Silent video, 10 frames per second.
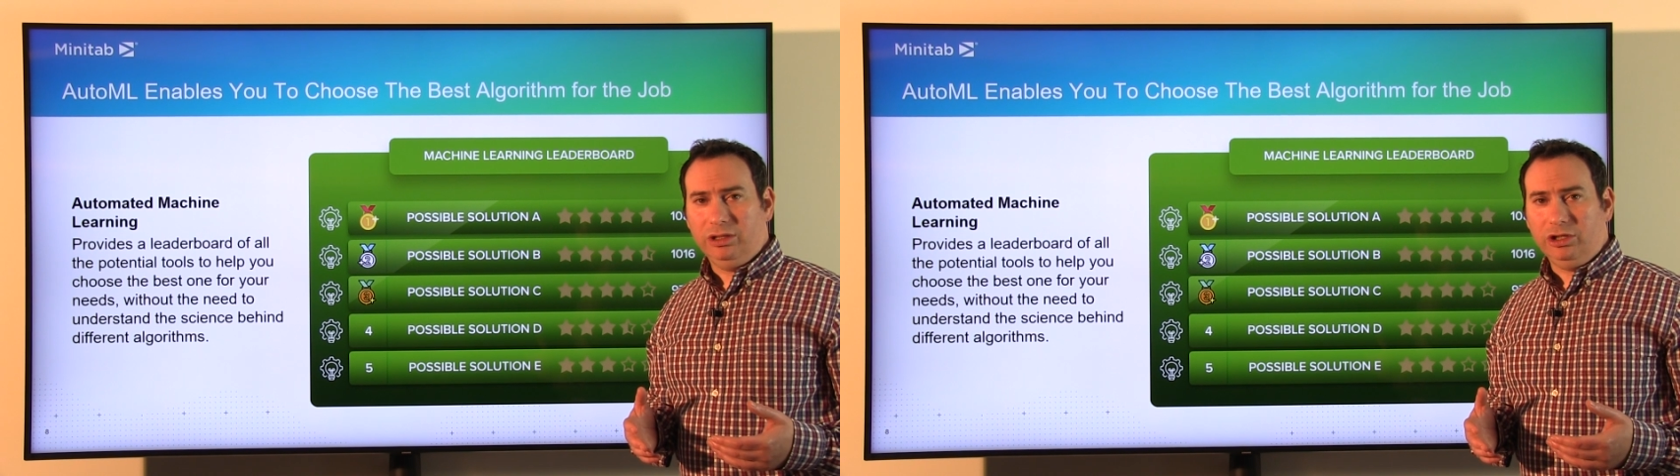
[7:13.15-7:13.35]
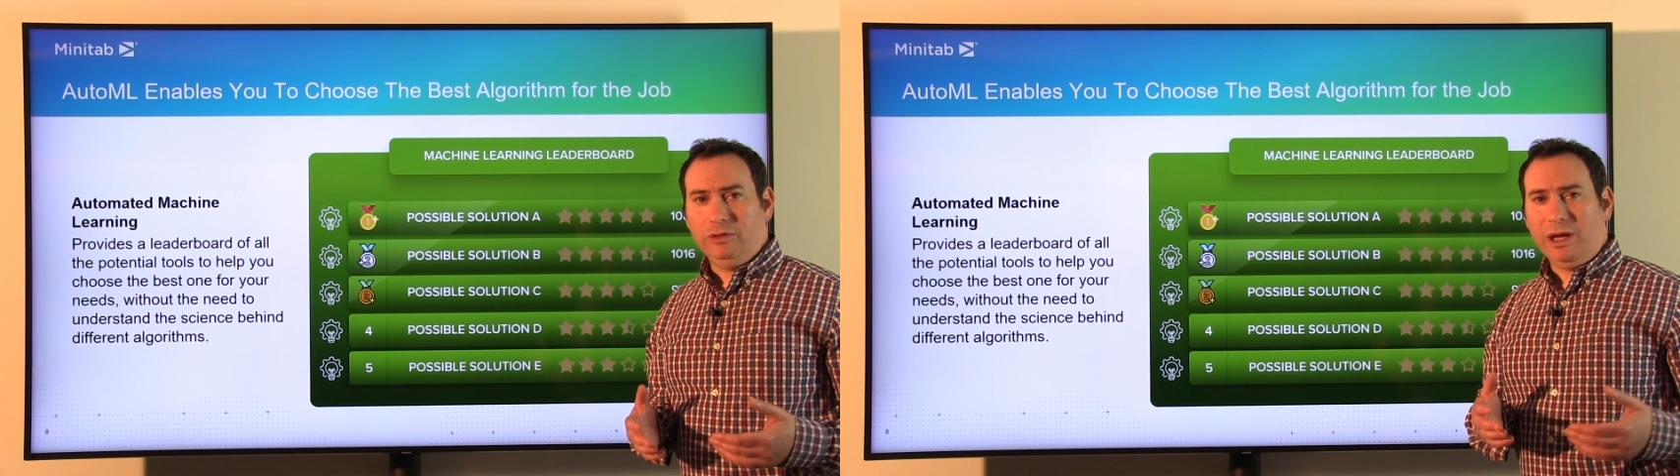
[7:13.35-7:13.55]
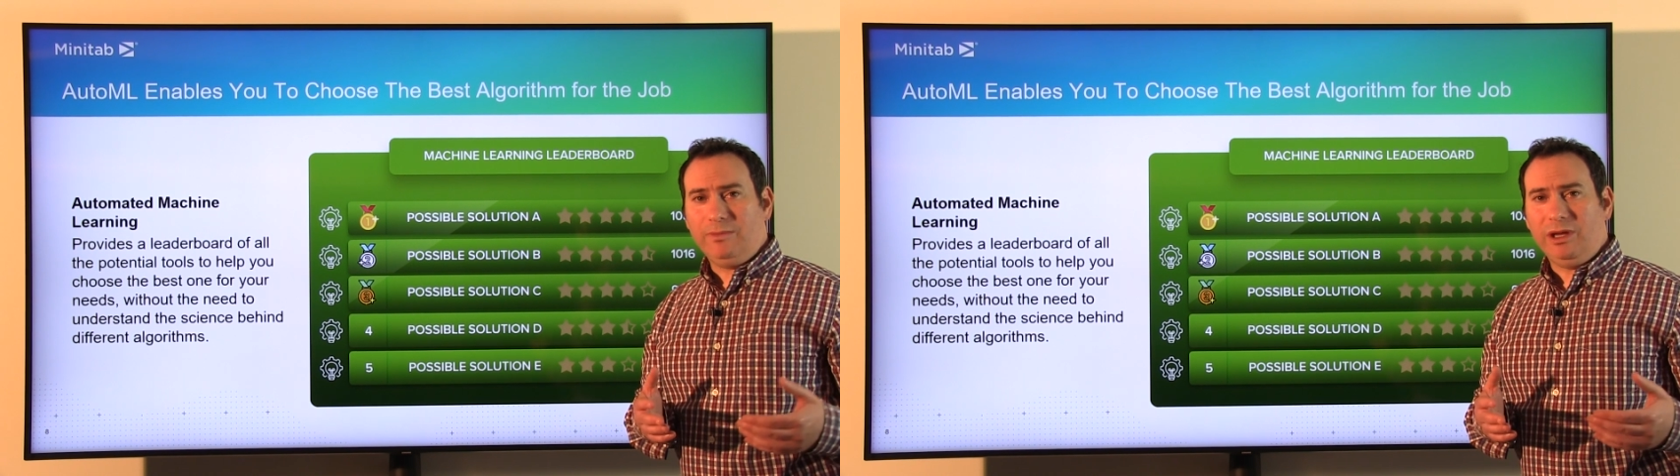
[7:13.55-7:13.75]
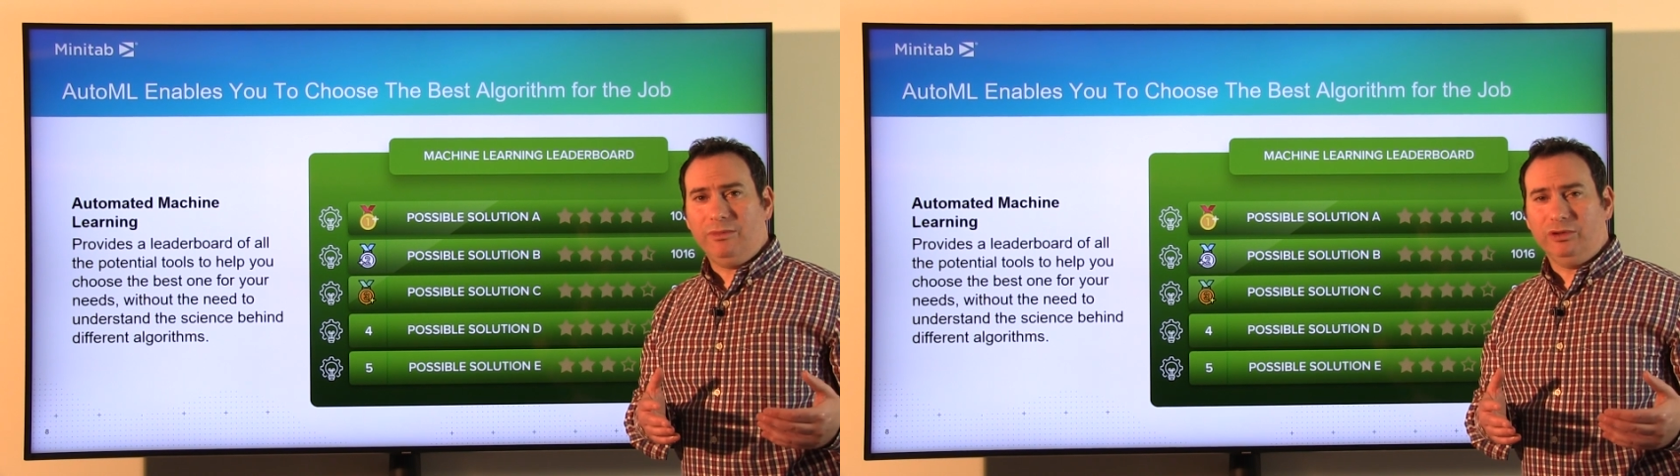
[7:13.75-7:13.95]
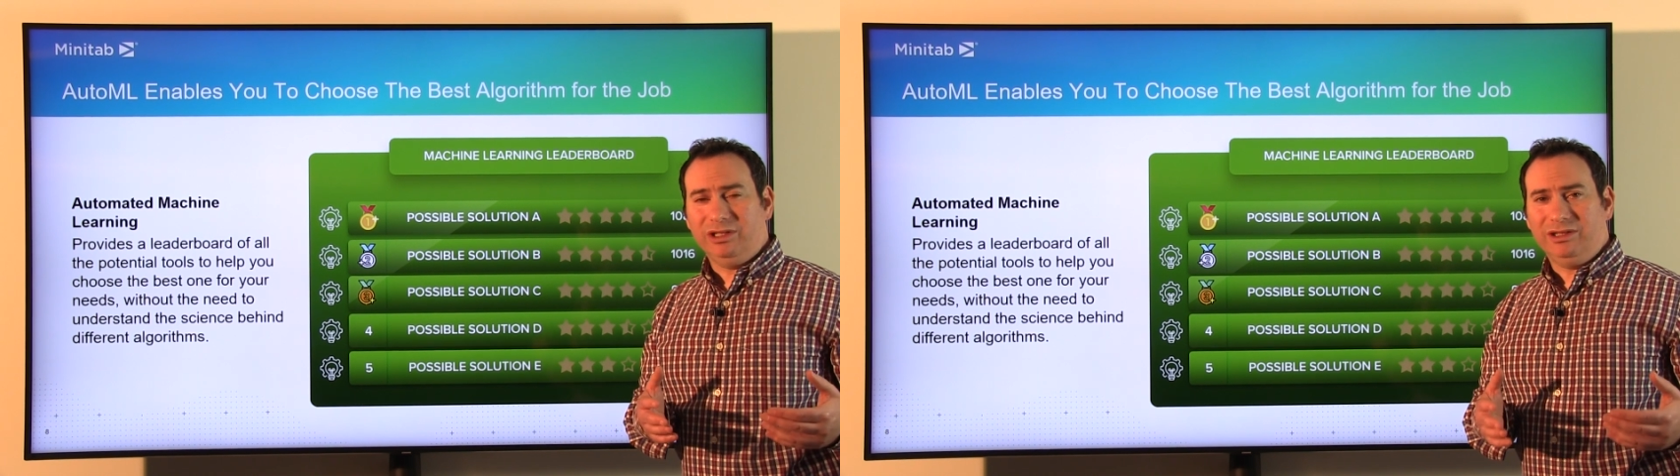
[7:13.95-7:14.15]
you might be
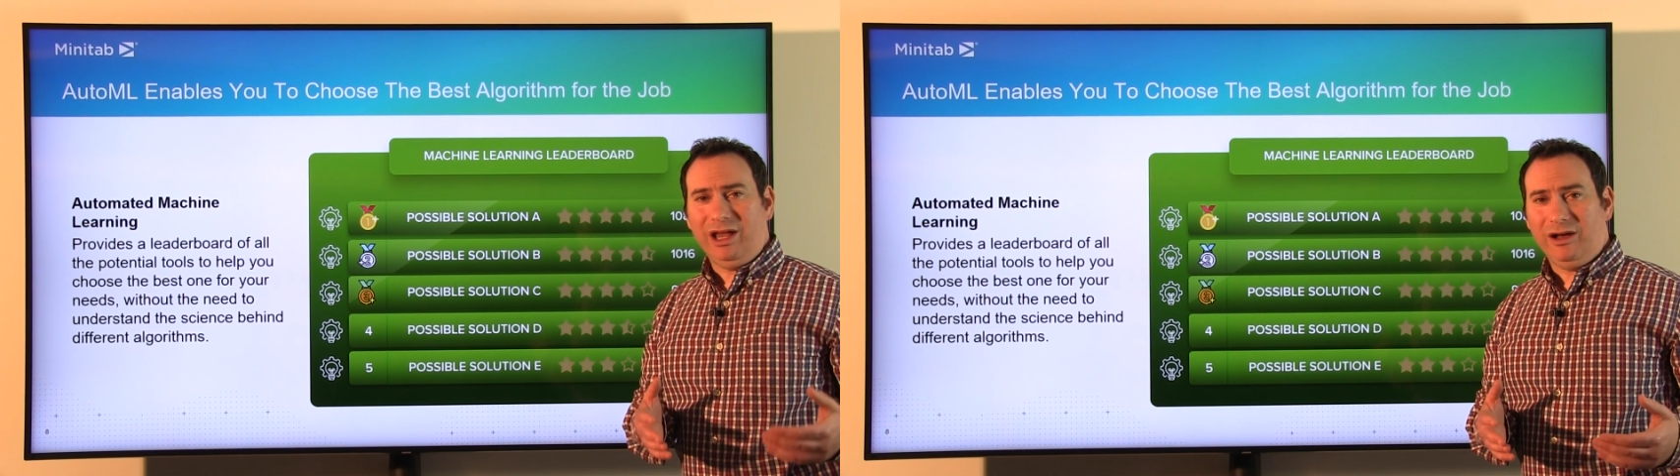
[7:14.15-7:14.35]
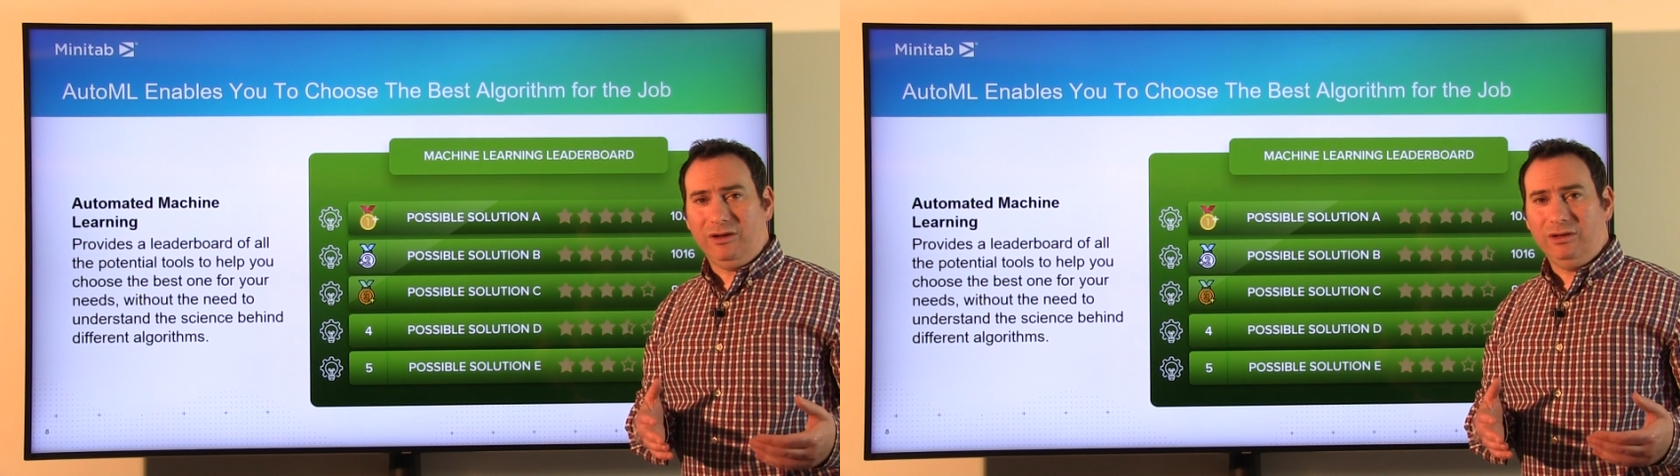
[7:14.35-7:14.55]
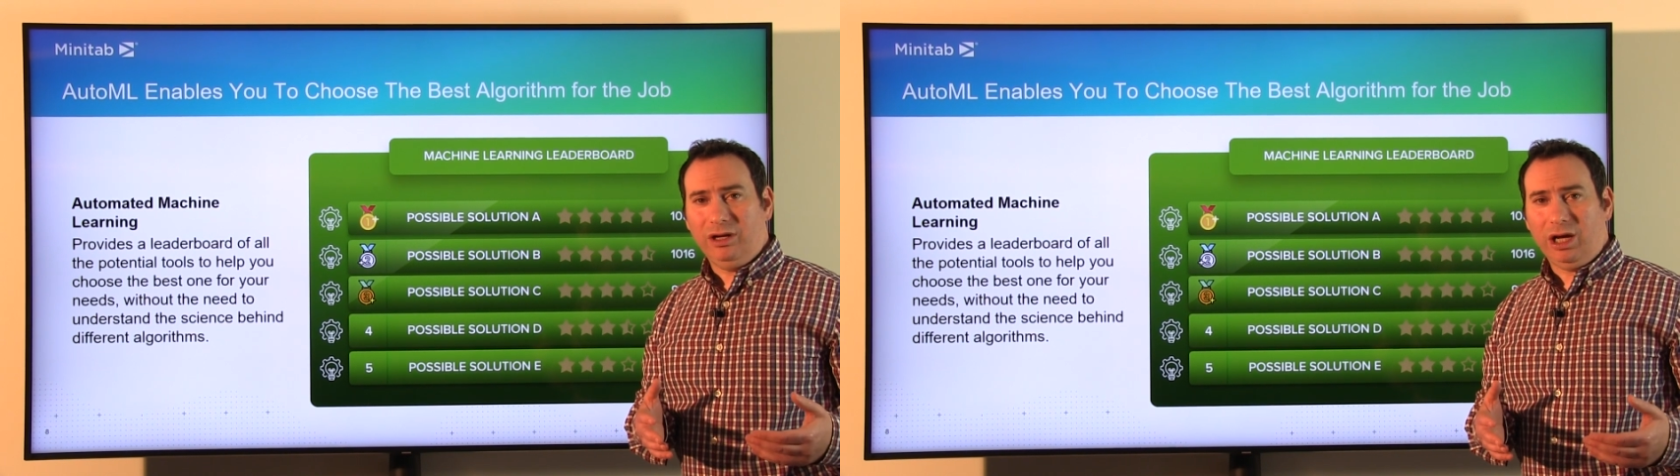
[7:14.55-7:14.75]
able to tell